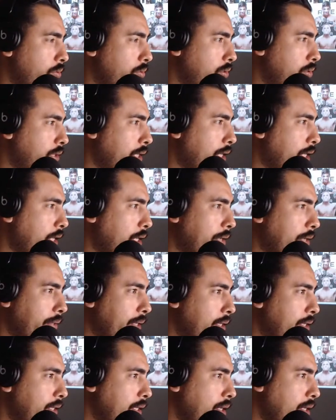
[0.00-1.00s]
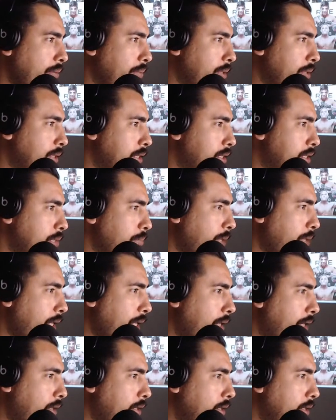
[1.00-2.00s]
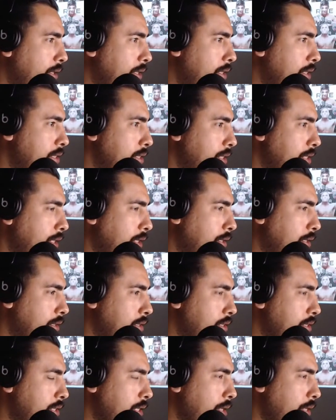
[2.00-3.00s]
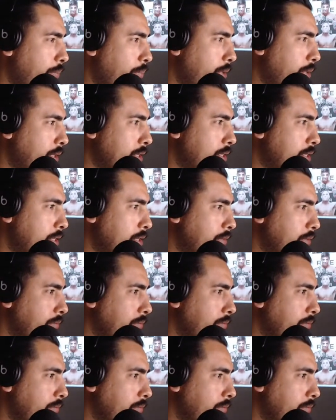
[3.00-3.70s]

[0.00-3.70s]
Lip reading: I've got to look it up because it's in my head. See here, champions.